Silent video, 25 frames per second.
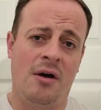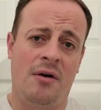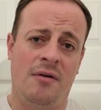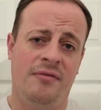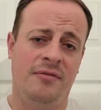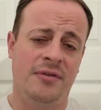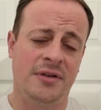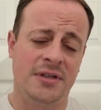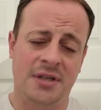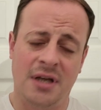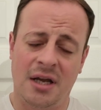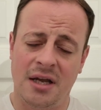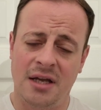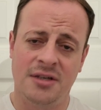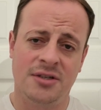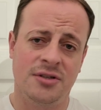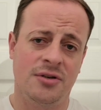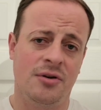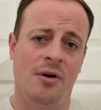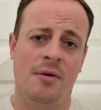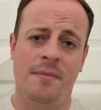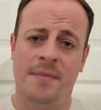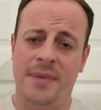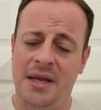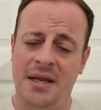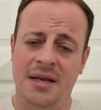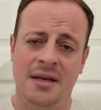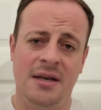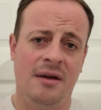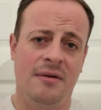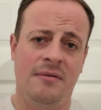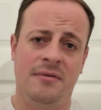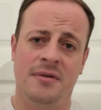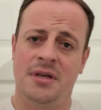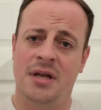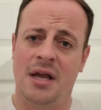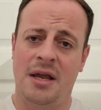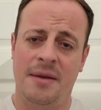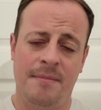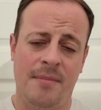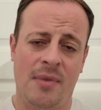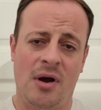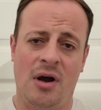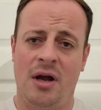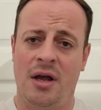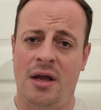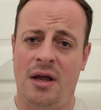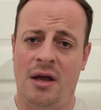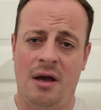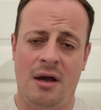off, it's got to be in there in
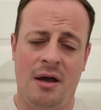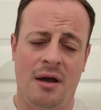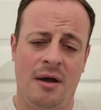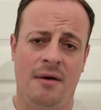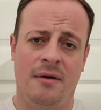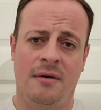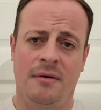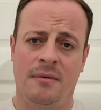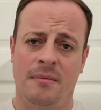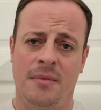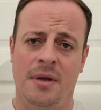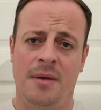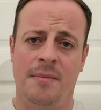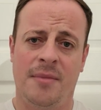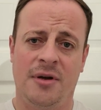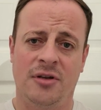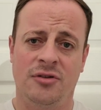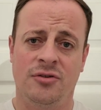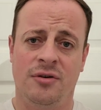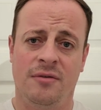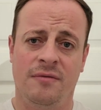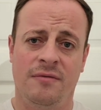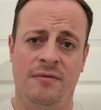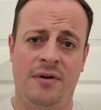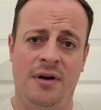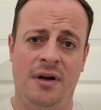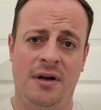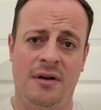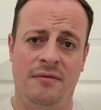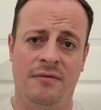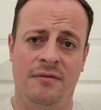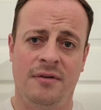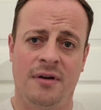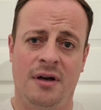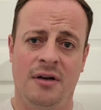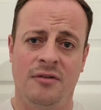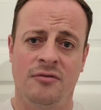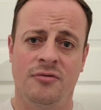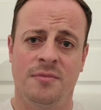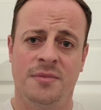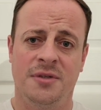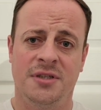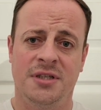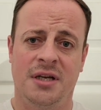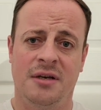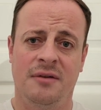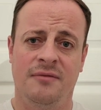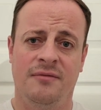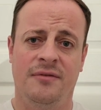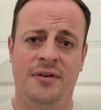my top 5,
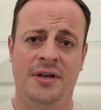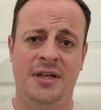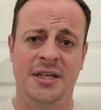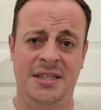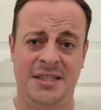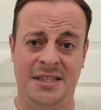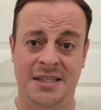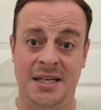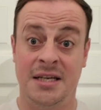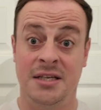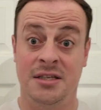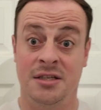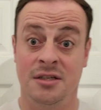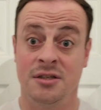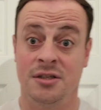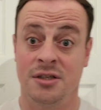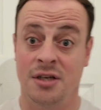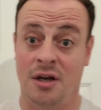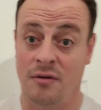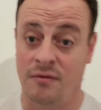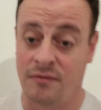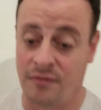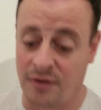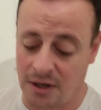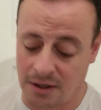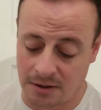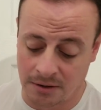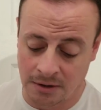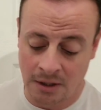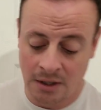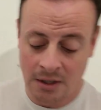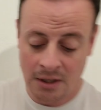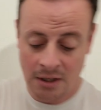100% for this season so far.